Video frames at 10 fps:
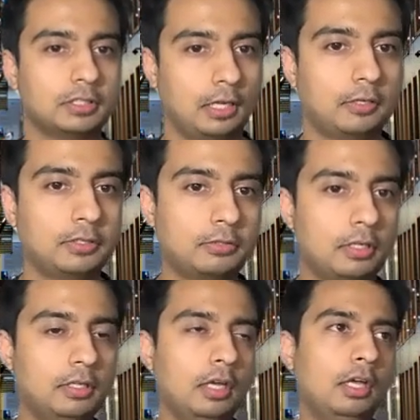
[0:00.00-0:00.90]
status,
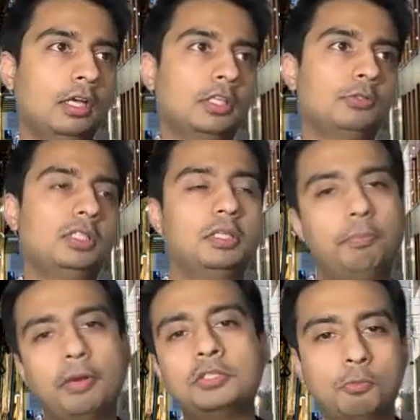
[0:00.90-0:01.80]
right? So it
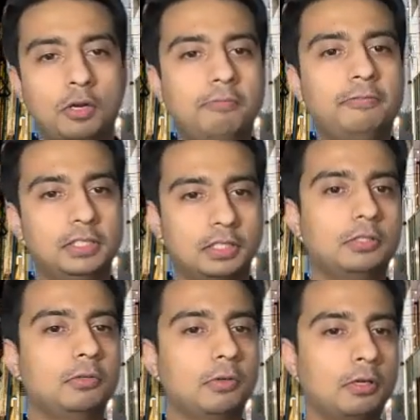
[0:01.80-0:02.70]
depends on what visa
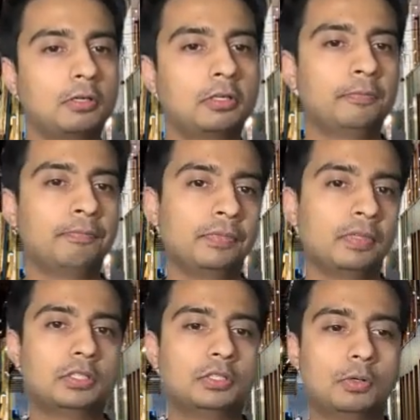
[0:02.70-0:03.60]
you're on.
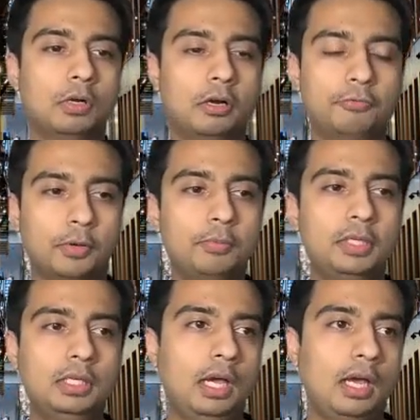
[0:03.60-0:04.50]
So for
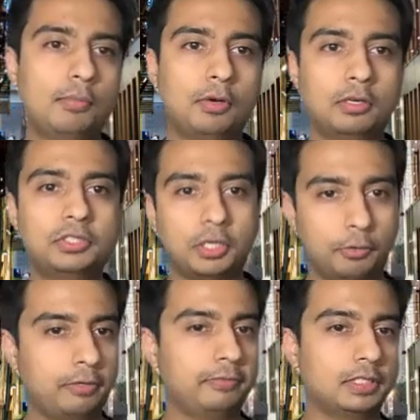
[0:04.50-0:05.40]
me, I'm on a
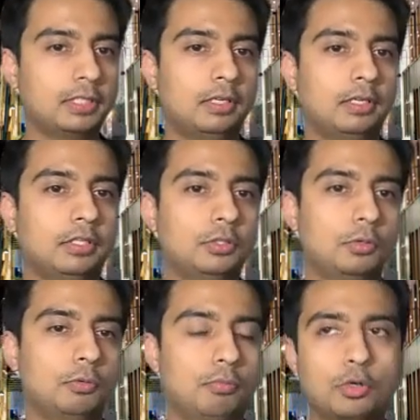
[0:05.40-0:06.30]
J1 visa.
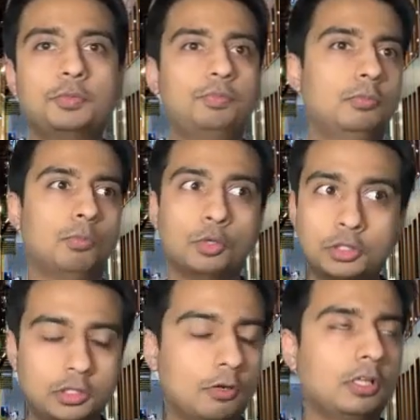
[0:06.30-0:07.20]
So most
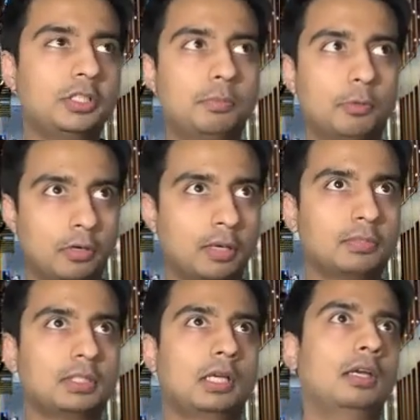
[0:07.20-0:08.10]
neurology
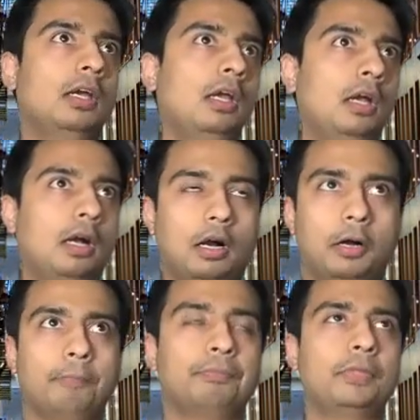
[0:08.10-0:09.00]
programs, like
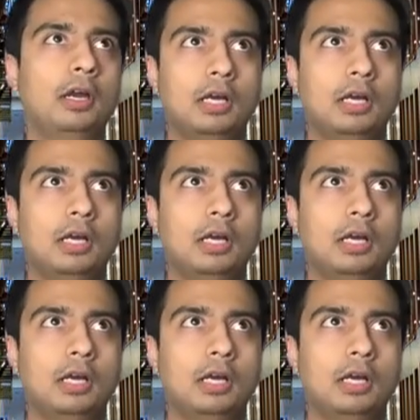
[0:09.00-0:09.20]
there are